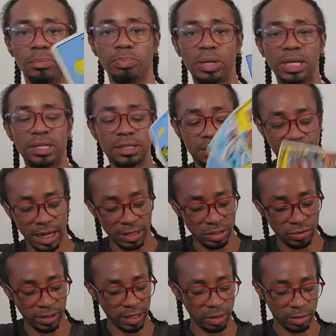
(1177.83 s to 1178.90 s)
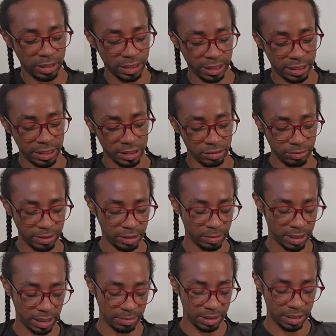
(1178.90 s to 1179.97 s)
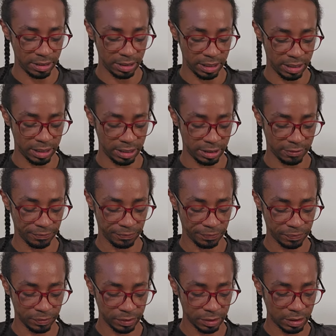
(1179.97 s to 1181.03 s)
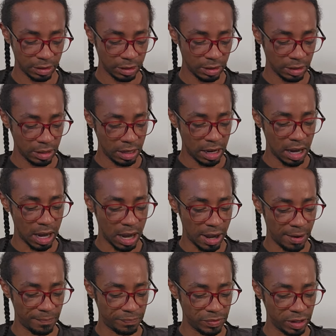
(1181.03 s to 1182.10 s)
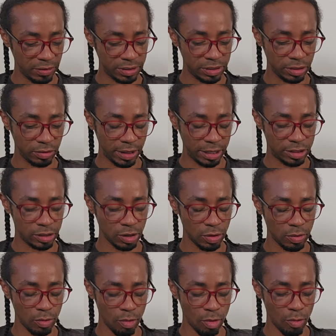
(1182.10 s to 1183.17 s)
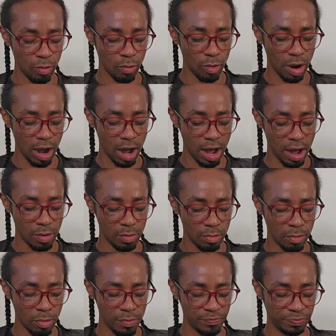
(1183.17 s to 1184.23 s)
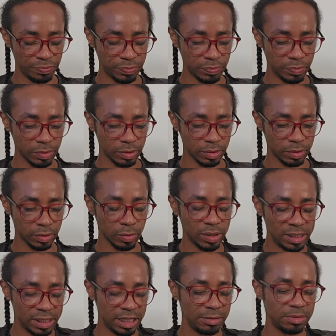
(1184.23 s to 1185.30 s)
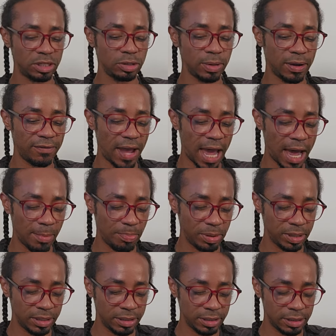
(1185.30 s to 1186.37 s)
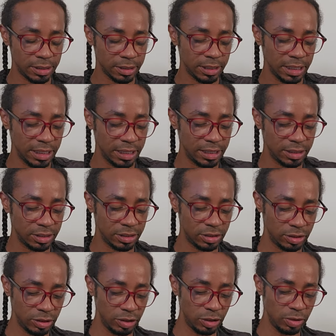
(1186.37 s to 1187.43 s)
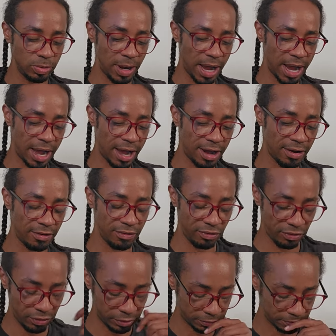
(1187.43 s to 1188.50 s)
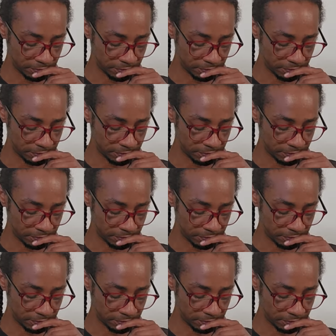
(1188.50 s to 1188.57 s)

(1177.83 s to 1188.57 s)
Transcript: Peace and tranquility is really what I'm hearing here. Um, there is a great... So... Uh, what seems to have happened is you have